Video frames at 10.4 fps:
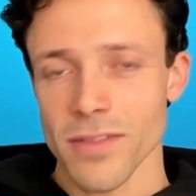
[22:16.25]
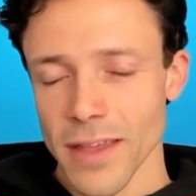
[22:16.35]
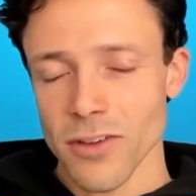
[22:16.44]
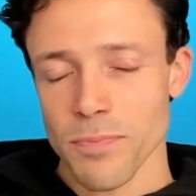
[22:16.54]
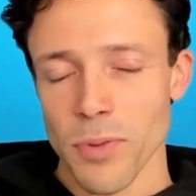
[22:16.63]
They
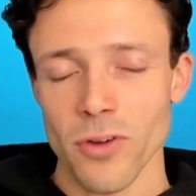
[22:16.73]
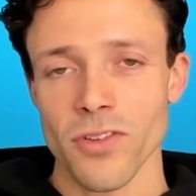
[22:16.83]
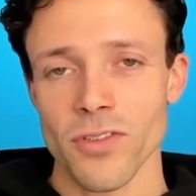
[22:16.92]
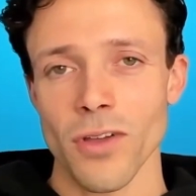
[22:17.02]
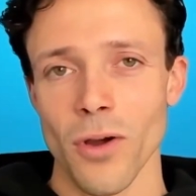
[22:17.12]
just
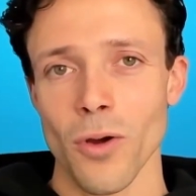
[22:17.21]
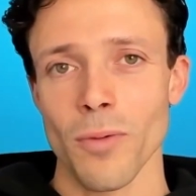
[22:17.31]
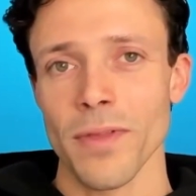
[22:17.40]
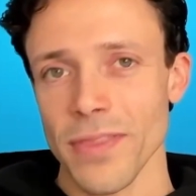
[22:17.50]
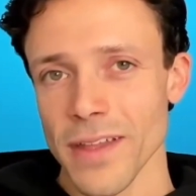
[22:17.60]
purchase the
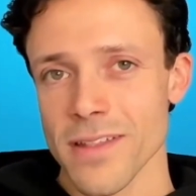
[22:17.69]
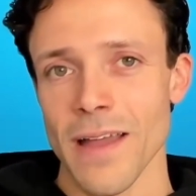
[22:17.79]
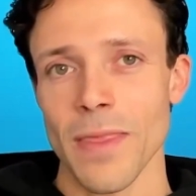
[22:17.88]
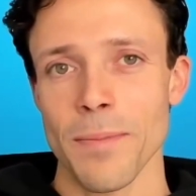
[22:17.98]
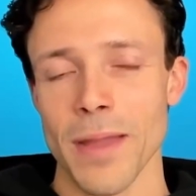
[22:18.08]
home, they
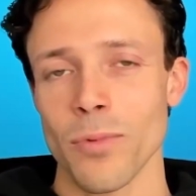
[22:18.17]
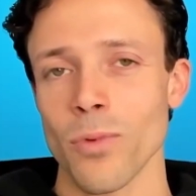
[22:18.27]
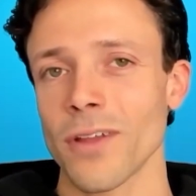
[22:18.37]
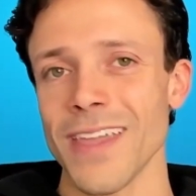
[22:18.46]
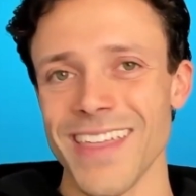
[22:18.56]
sign the
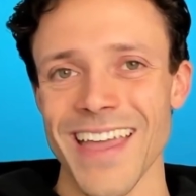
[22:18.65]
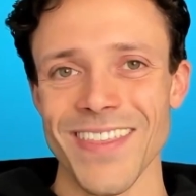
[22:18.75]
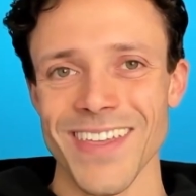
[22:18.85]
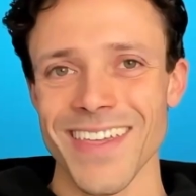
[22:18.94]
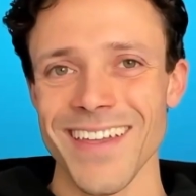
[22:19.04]
paperwork, they get
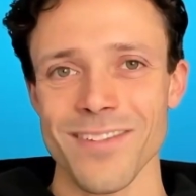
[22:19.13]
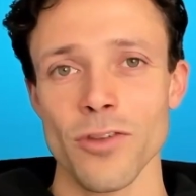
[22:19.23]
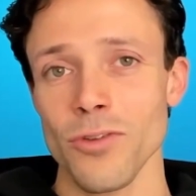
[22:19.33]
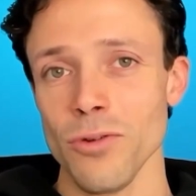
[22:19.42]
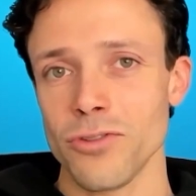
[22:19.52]
the keys.
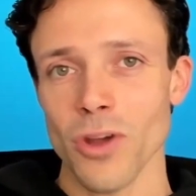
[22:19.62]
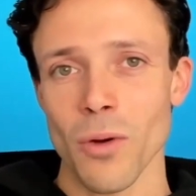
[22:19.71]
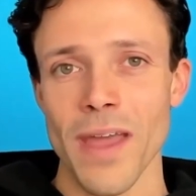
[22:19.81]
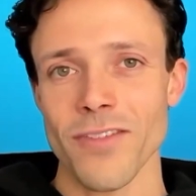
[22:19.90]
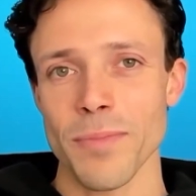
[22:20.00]
You don't
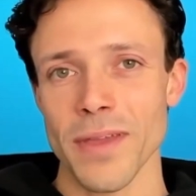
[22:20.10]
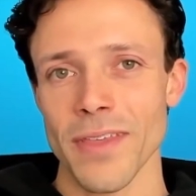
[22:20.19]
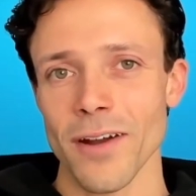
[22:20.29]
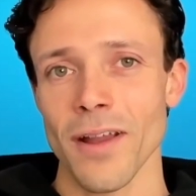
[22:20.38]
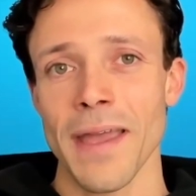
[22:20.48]
have to be
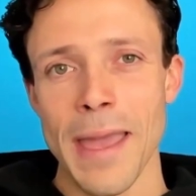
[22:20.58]
there.